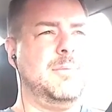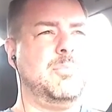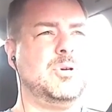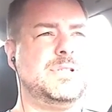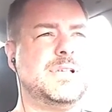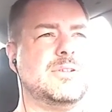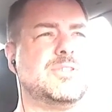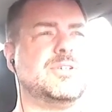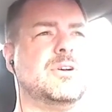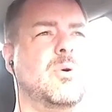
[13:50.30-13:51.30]
It puts
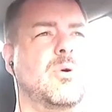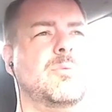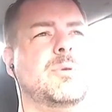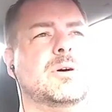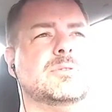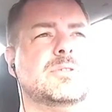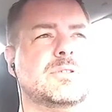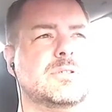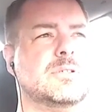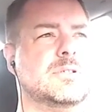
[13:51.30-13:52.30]
out certain
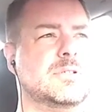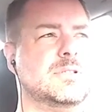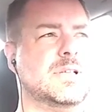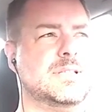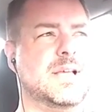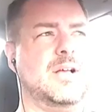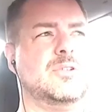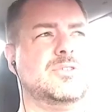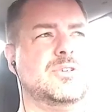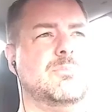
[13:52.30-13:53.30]
hormones that
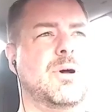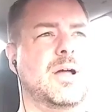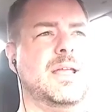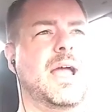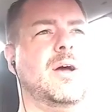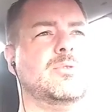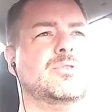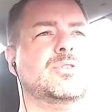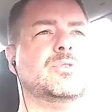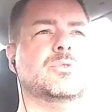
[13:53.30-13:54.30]
tells your body how
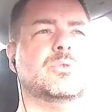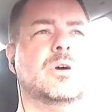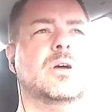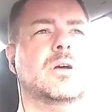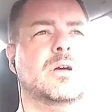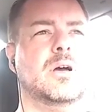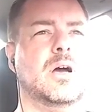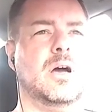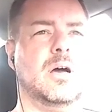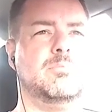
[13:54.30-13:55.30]

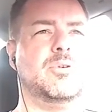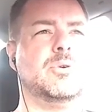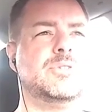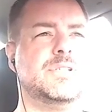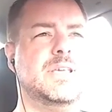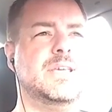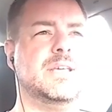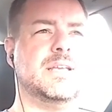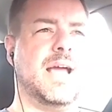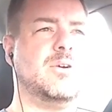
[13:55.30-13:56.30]
to
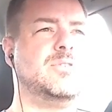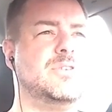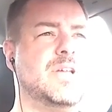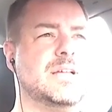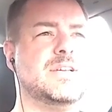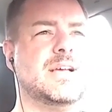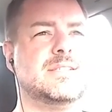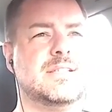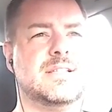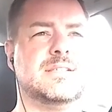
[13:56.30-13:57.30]
proceed, how to
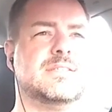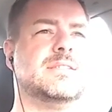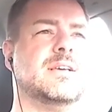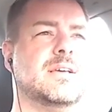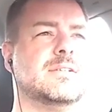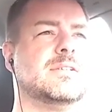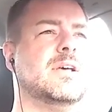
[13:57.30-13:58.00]
digest these things.